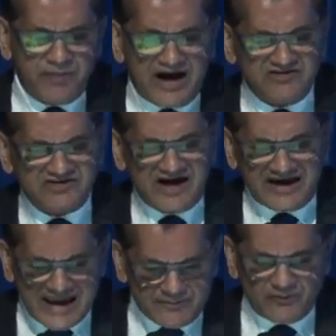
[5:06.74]
powers are
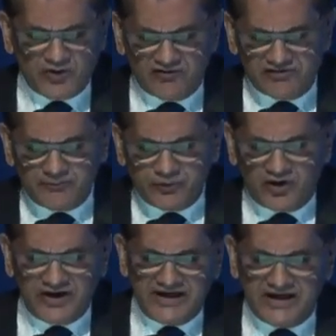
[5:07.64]
capable of
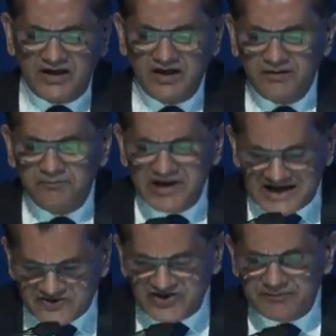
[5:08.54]
employing
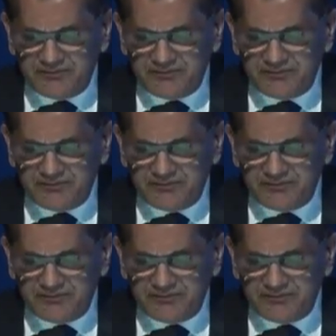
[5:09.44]
military